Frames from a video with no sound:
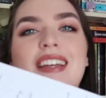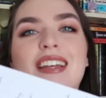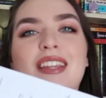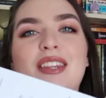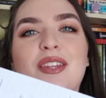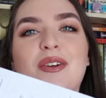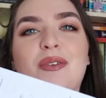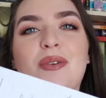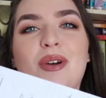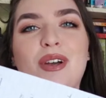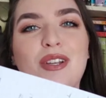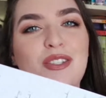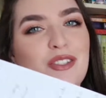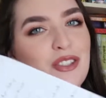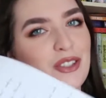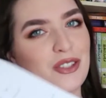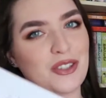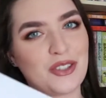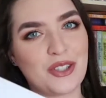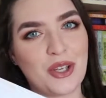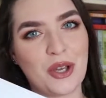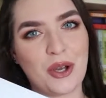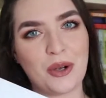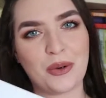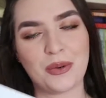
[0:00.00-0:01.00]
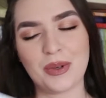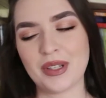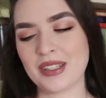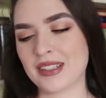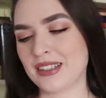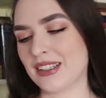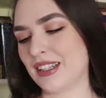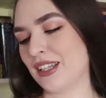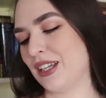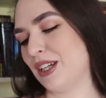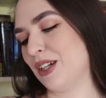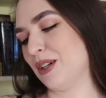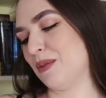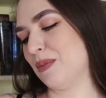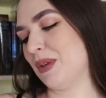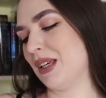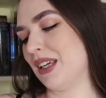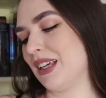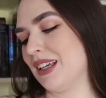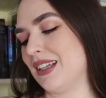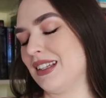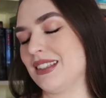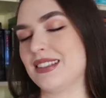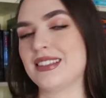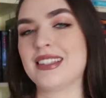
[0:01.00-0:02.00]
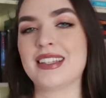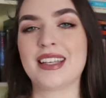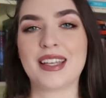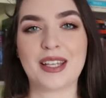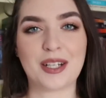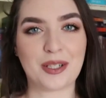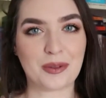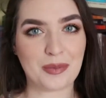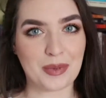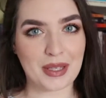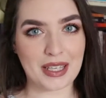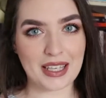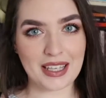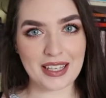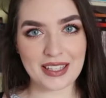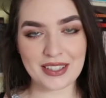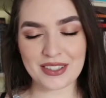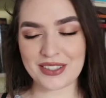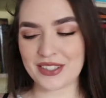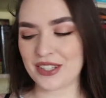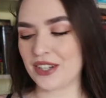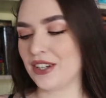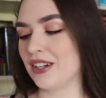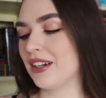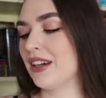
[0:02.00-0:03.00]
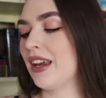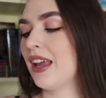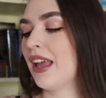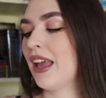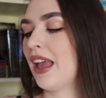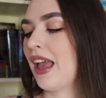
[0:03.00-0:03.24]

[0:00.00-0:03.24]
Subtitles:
the questions written here because it'll be easier,